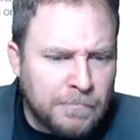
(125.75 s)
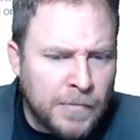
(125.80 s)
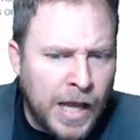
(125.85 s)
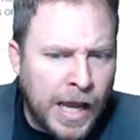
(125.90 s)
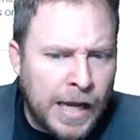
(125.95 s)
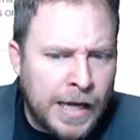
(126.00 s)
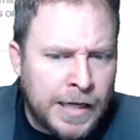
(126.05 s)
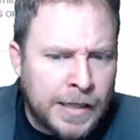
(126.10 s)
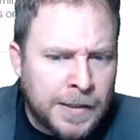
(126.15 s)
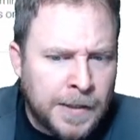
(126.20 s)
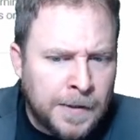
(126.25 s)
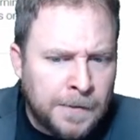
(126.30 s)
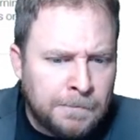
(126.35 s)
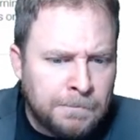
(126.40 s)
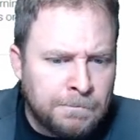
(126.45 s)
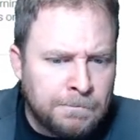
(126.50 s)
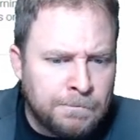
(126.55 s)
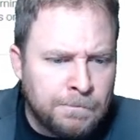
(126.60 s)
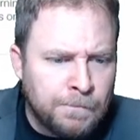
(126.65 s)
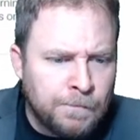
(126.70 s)
and
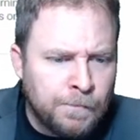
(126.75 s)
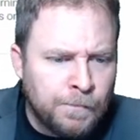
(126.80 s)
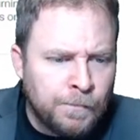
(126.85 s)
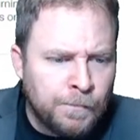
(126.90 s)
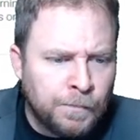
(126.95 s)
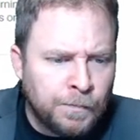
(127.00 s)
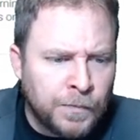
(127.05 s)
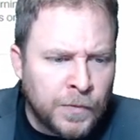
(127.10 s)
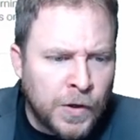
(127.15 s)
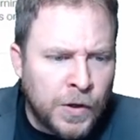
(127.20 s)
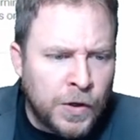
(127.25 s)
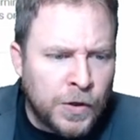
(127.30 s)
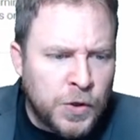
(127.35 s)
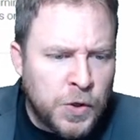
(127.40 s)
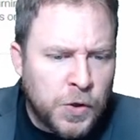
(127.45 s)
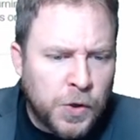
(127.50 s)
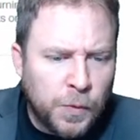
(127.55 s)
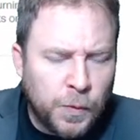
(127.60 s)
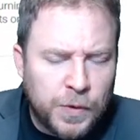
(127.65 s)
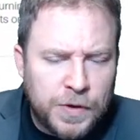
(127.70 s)
you
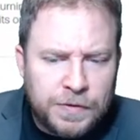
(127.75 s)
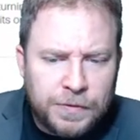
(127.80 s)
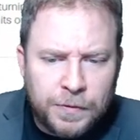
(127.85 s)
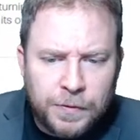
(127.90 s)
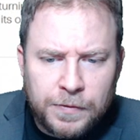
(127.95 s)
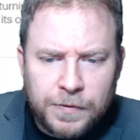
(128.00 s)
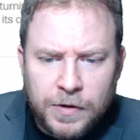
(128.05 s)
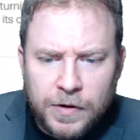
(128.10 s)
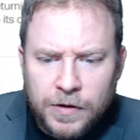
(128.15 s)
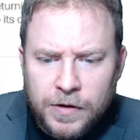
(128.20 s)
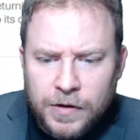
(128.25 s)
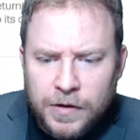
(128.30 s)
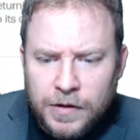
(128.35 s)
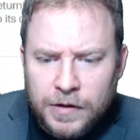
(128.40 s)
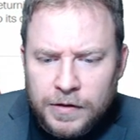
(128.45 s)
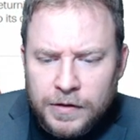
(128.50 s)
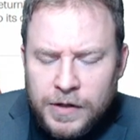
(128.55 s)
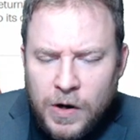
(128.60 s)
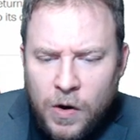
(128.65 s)
can read through the